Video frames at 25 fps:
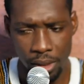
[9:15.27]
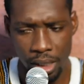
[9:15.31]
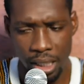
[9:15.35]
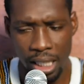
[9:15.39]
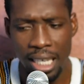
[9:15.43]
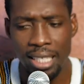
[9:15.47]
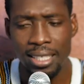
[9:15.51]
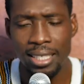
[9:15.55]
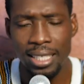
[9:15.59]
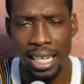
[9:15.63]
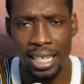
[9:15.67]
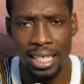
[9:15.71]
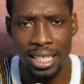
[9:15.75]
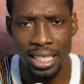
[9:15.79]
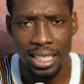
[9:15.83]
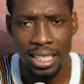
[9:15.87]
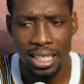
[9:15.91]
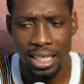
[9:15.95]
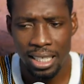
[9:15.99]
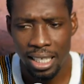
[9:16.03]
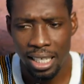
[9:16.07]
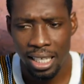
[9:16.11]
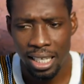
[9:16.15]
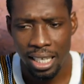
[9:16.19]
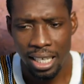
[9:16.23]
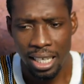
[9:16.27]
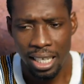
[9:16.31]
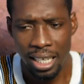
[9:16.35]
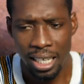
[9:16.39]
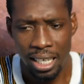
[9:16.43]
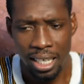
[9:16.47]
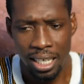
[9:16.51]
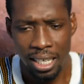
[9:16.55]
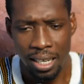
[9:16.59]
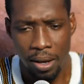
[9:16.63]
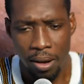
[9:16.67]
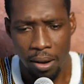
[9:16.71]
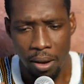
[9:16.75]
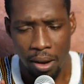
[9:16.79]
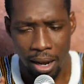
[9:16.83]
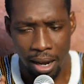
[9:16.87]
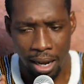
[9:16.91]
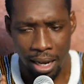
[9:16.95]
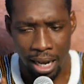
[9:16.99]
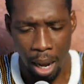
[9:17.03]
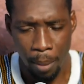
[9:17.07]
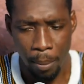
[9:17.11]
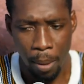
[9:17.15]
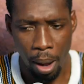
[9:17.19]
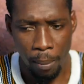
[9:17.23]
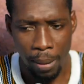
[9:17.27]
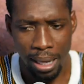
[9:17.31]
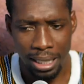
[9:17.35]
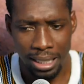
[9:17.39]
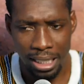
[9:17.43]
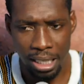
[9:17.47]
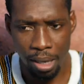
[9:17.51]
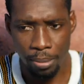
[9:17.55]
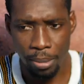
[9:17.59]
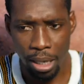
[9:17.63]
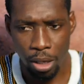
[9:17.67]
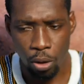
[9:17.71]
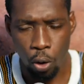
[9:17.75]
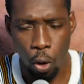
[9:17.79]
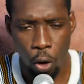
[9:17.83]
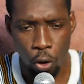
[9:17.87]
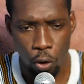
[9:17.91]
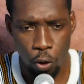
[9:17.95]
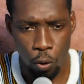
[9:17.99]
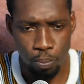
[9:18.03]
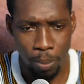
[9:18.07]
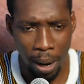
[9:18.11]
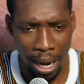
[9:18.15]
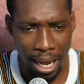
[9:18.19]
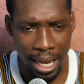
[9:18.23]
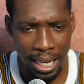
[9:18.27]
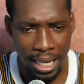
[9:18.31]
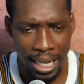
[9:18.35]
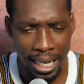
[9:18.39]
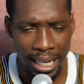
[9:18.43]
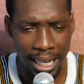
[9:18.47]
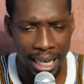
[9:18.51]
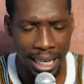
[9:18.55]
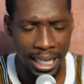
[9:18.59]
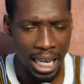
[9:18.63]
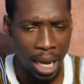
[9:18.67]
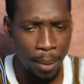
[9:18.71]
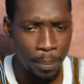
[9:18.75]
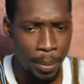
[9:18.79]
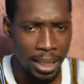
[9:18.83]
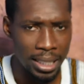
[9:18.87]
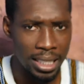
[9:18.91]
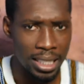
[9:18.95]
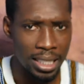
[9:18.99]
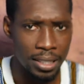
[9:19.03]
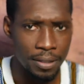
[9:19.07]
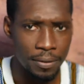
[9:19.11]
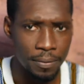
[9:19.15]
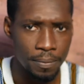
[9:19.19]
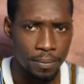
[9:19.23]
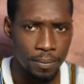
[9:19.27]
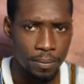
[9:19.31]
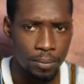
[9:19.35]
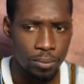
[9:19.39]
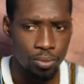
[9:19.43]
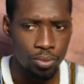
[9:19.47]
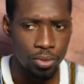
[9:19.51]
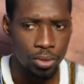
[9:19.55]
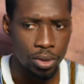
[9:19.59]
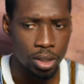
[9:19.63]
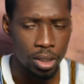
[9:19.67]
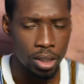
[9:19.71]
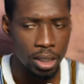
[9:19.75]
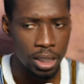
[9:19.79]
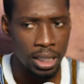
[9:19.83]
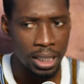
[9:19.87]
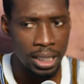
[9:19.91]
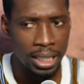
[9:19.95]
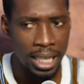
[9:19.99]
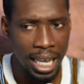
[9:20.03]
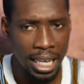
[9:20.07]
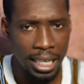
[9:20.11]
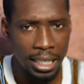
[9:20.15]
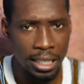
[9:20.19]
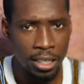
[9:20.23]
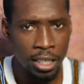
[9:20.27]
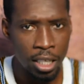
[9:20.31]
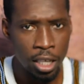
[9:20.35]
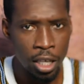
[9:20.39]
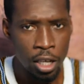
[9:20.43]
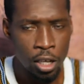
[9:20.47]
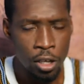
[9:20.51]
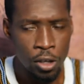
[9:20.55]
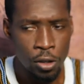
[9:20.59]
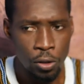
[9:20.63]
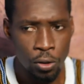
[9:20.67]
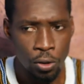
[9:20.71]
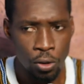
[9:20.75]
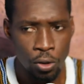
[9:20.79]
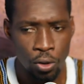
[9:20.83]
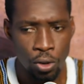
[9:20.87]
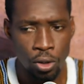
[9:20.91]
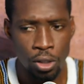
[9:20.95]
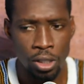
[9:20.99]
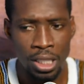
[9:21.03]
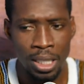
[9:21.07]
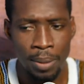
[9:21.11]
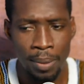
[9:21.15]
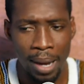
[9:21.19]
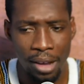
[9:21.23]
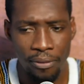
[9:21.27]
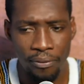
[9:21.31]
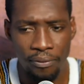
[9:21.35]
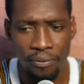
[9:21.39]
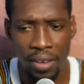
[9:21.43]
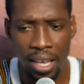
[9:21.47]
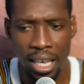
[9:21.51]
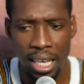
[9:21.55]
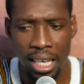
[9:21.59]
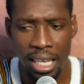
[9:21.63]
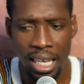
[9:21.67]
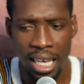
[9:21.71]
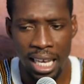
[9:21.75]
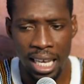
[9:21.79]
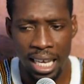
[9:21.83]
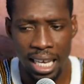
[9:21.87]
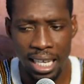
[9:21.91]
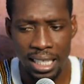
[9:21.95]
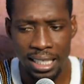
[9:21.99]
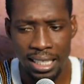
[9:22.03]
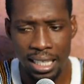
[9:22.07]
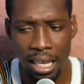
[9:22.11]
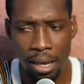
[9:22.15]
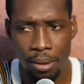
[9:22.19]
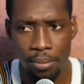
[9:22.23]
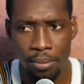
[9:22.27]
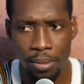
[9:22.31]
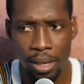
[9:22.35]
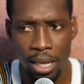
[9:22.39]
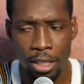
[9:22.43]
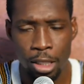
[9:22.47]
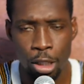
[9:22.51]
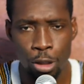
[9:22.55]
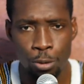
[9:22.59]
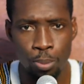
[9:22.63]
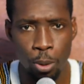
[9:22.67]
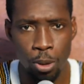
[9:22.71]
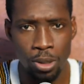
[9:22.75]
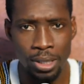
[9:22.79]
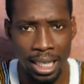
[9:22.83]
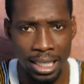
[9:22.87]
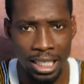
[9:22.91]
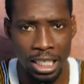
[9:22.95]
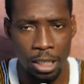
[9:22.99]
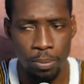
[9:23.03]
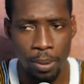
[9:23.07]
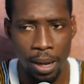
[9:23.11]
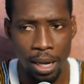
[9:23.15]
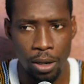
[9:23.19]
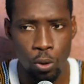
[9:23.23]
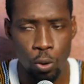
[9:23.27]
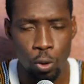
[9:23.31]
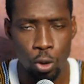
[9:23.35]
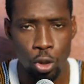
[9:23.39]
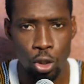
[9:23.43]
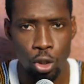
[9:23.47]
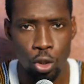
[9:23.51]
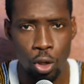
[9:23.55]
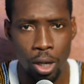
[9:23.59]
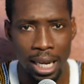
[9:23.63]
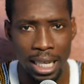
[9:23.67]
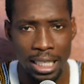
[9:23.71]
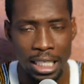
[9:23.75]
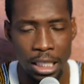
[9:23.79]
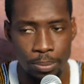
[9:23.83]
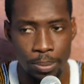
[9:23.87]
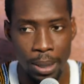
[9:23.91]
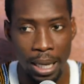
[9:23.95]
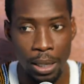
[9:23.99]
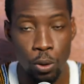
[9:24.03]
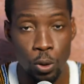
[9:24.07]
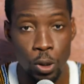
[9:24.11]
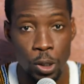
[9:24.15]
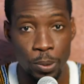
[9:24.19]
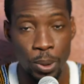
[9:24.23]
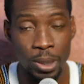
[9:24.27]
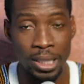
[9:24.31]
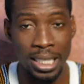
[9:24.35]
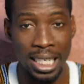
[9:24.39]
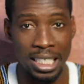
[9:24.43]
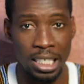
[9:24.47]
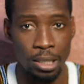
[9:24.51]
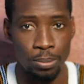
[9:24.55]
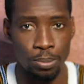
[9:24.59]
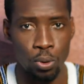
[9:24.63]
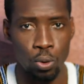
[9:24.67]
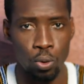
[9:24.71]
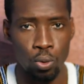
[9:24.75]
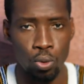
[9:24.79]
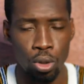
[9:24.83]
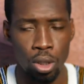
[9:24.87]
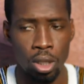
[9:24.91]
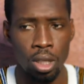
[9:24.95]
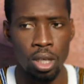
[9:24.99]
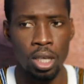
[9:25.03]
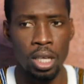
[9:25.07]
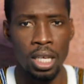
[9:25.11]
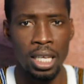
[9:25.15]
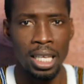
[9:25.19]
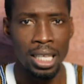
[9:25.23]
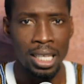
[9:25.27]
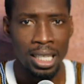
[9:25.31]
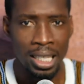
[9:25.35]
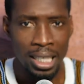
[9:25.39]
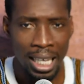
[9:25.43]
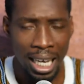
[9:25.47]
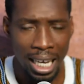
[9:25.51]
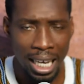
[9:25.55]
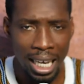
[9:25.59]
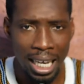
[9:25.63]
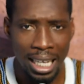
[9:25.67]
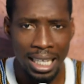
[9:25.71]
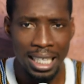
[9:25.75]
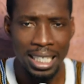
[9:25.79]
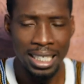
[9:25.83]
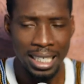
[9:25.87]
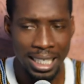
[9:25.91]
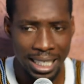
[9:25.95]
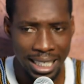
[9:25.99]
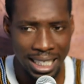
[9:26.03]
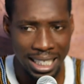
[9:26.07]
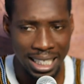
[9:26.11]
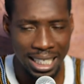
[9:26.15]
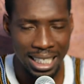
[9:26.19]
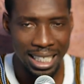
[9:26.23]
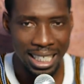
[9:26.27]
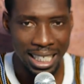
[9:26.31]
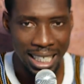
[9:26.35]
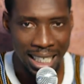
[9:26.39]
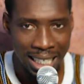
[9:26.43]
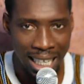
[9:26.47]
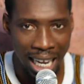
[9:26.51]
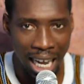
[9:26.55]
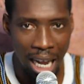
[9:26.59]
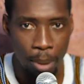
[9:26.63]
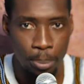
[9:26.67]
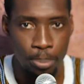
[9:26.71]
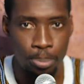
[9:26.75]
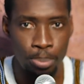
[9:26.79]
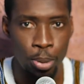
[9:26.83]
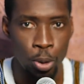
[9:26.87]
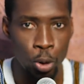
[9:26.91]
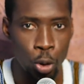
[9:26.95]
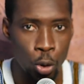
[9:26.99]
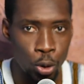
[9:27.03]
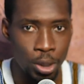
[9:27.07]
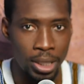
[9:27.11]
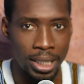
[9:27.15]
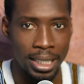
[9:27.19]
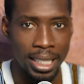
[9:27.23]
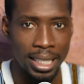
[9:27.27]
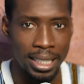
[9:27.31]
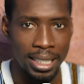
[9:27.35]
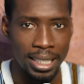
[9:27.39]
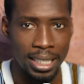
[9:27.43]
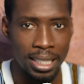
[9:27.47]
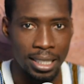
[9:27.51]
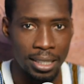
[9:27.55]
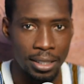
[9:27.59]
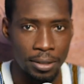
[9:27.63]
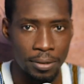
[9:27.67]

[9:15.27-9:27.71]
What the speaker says: esani Gama mancheme ko no pa ye kenanya machine. Then never pay some sponsorship allo scholarship allo sponsorship ko. These Ghana producers.